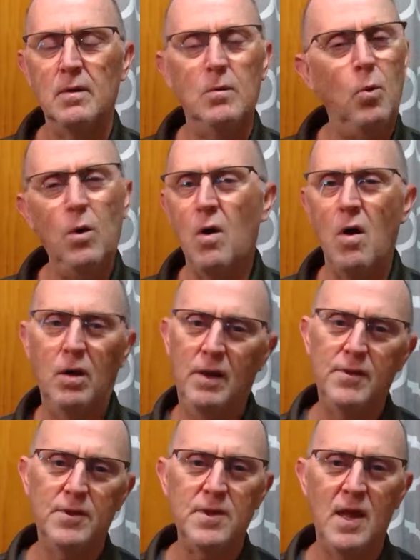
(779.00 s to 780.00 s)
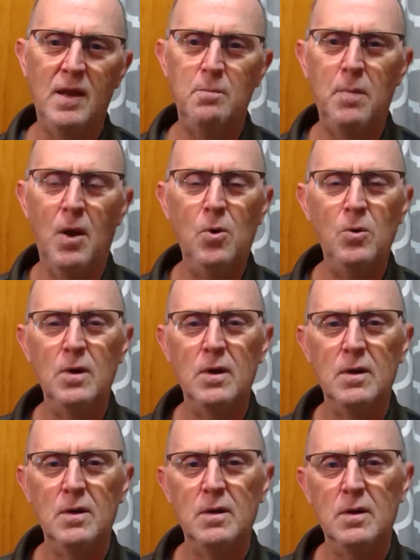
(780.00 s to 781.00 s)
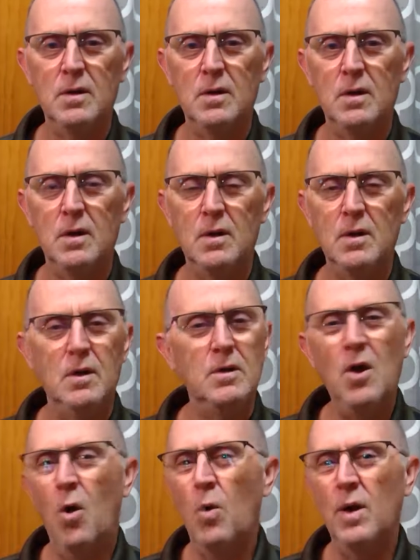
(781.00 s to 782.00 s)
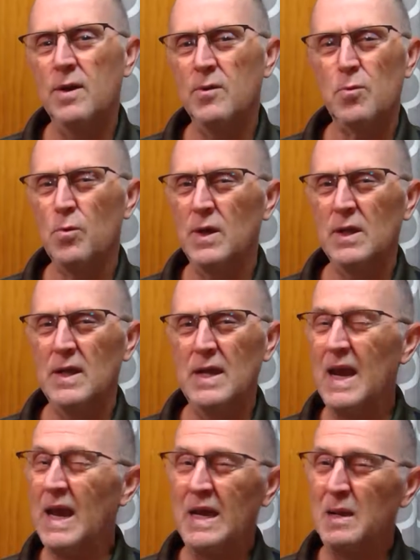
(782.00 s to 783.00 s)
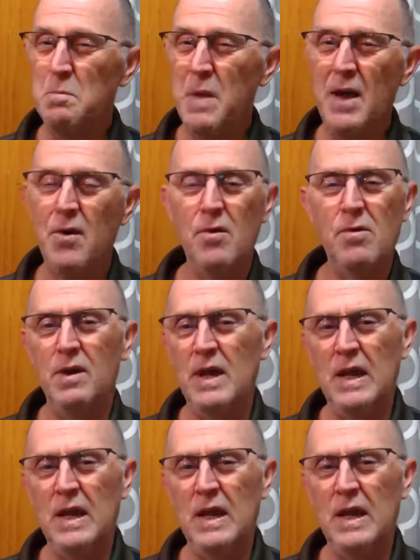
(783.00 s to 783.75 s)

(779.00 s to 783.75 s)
We're all in the same boat. No one is really any better than